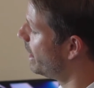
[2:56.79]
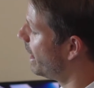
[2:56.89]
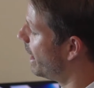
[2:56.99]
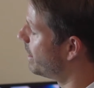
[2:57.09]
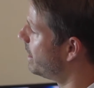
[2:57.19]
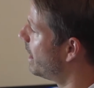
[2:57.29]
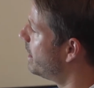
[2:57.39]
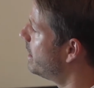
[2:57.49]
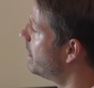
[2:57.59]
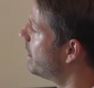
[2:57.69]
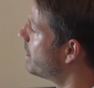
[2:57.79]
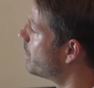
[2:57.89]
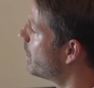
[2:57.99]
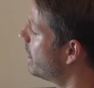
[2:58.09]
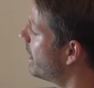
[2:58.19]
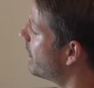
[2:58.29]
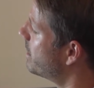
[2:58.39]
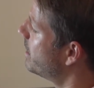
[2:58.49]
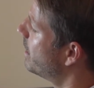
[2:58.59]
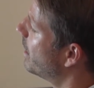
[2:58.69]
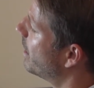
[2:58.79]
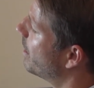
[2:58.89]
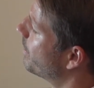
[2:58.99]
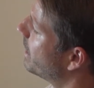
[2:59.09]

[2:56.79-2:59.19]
and the idea is really that um,